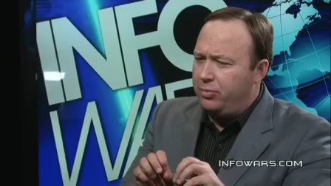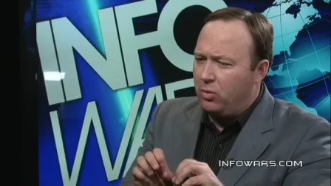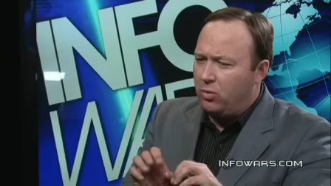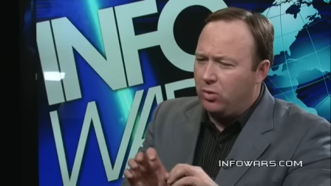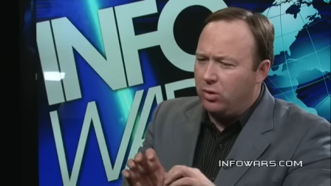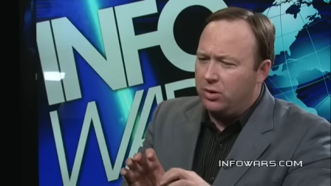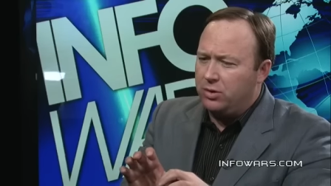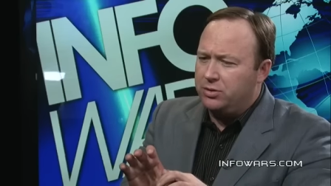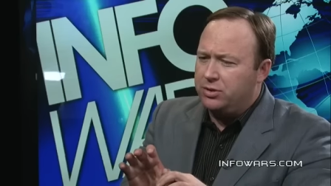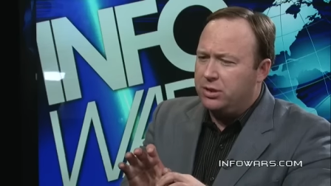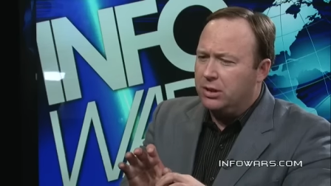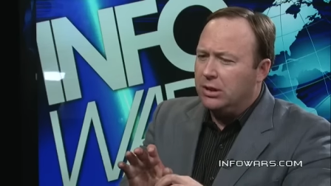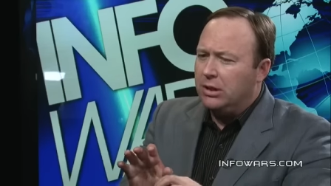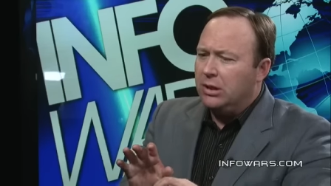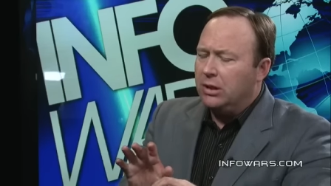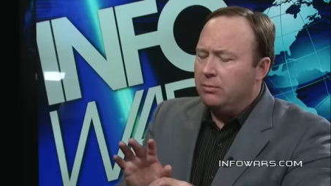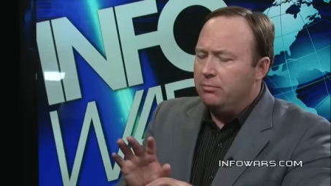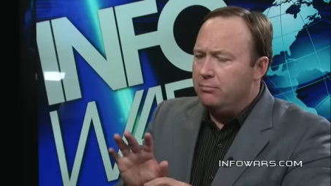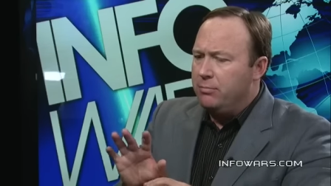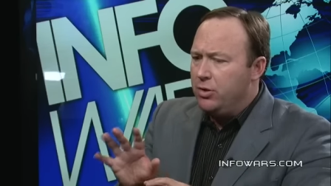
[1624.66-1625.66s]
& Poor's,
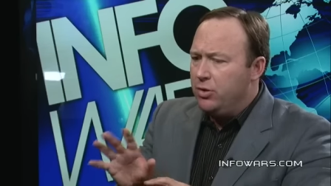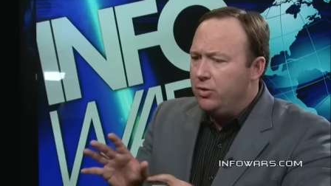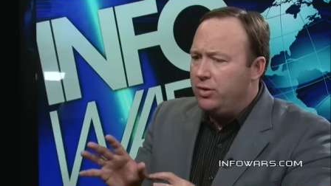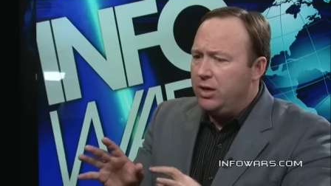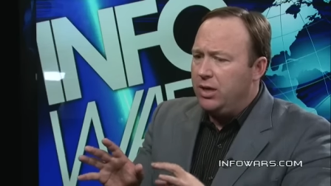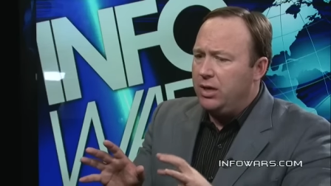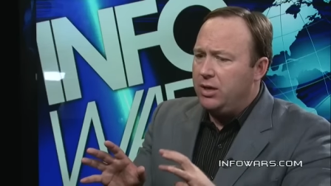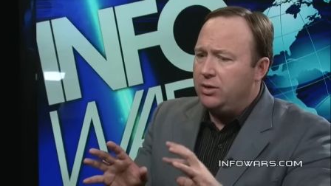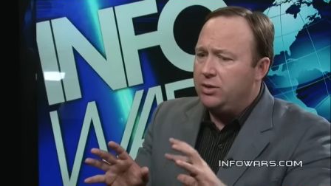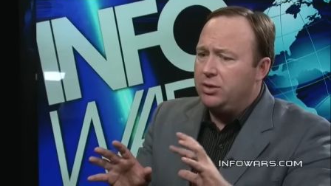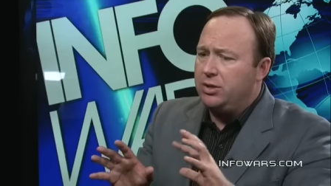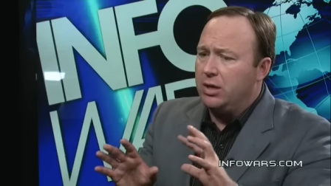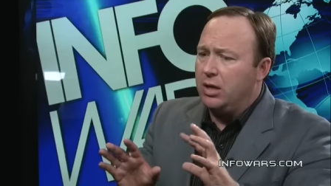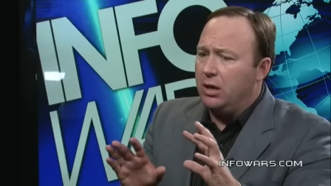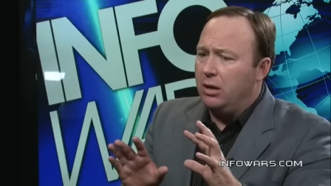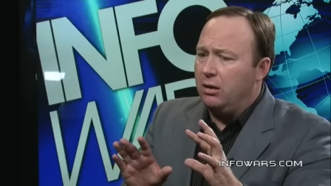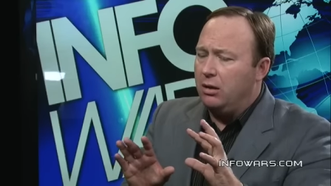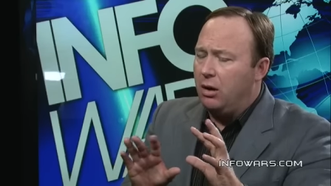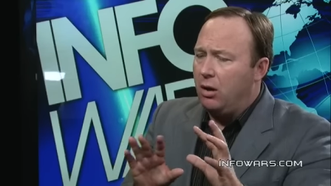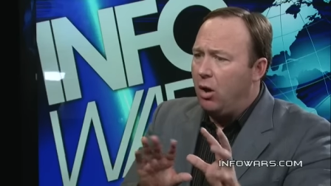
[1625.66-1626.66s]
Moody's,
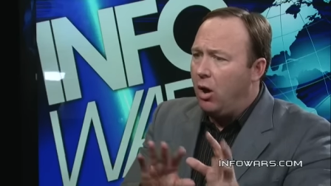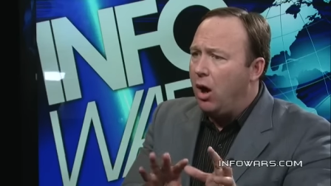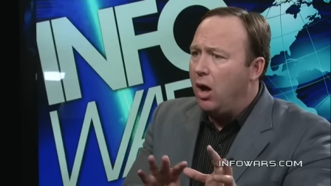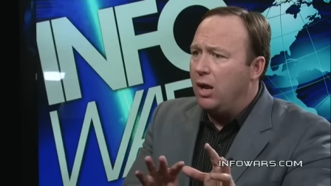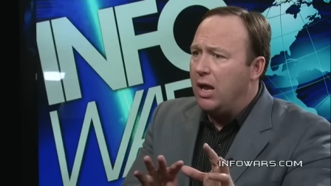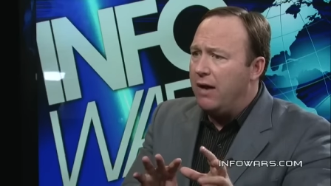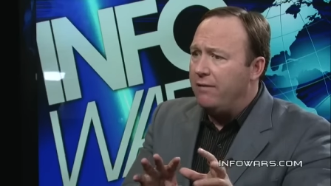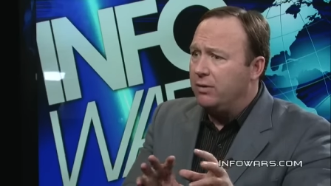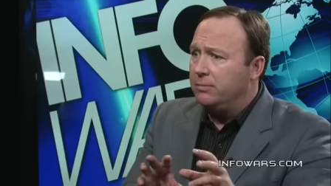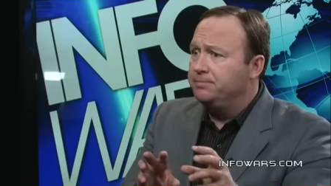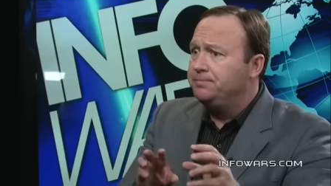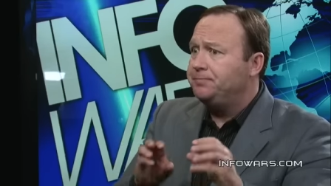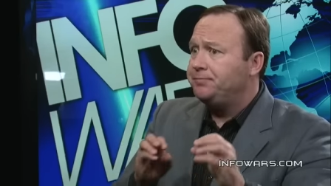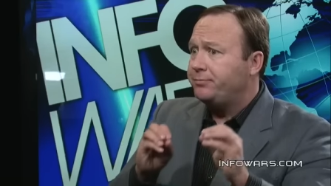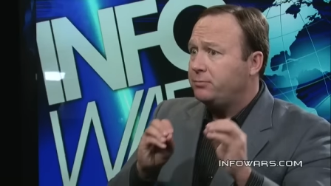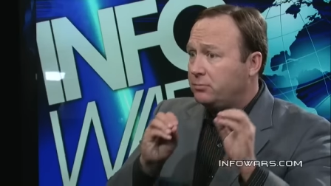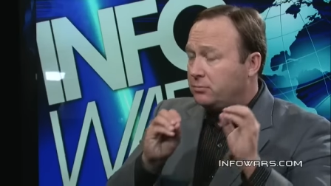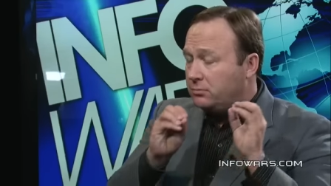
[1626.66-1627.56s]
all of them,